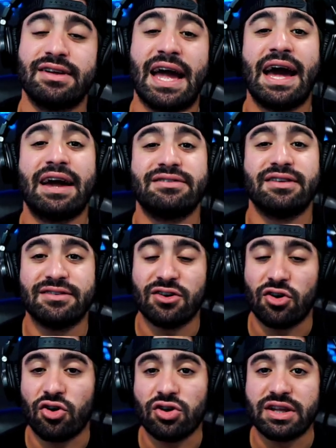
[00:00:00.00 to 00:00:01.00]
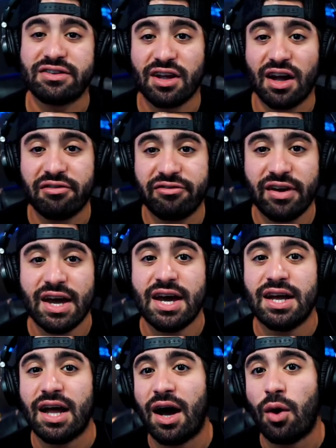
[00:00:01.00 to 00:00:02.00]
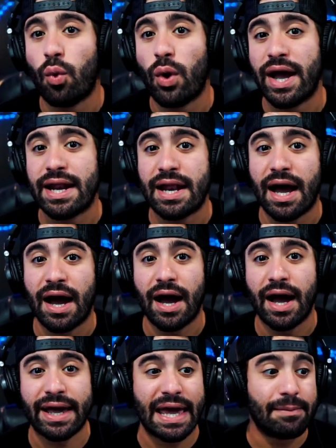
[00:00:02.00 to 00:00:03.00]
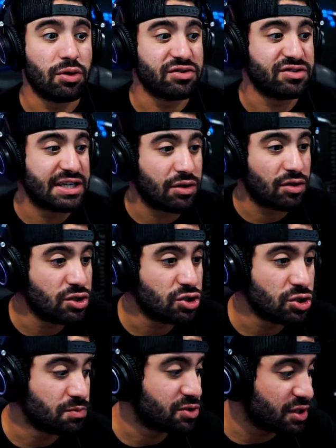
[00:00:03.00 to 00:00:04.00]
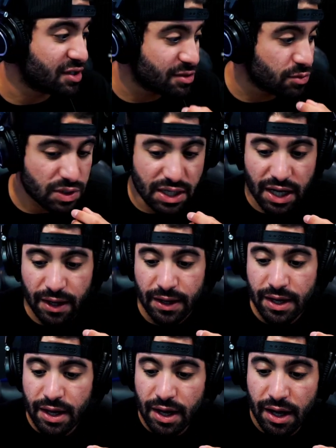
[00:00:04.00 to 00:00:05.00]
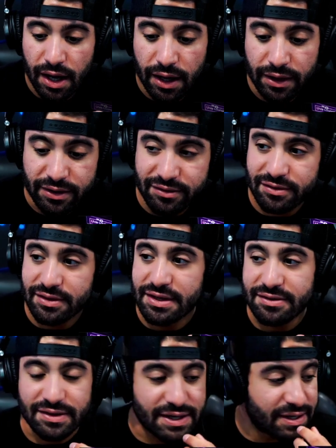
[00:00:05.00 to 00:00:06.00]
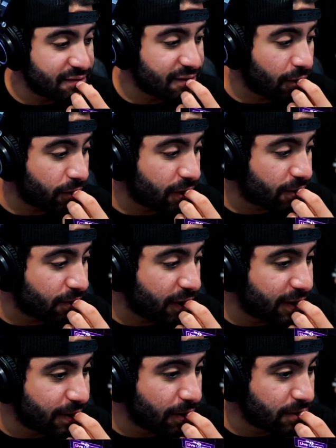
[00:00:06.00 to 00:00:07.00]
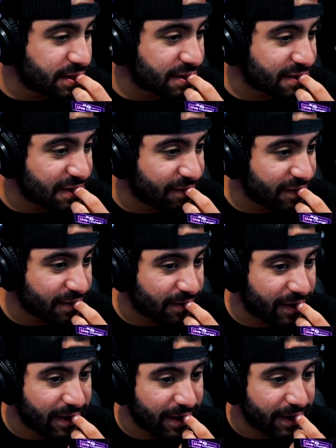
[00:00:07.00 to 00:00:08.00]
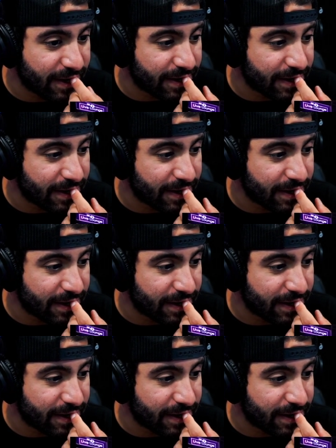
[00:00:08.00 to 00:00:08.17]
access to early stuff when I can't post it here on YouTube. So let's see what we got. This is Ariana Grande, No Tears Left To Cry.